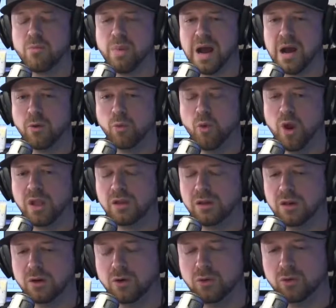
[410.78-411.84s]
about when
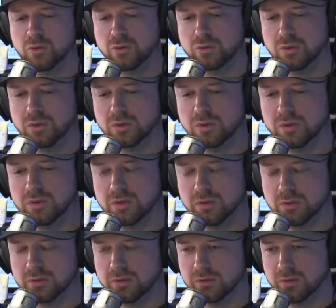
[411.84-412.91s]
you
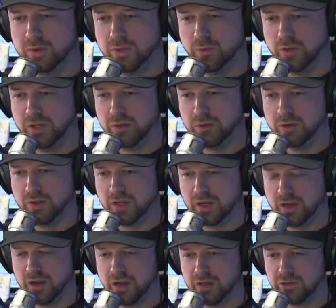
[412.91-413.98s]
were like
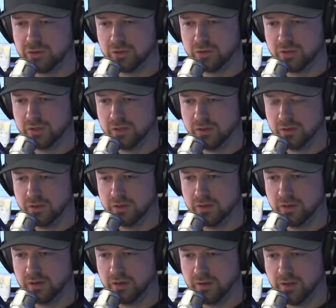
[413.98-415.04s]
in high school and
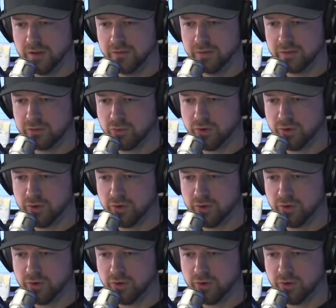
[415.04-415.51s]
you 11th,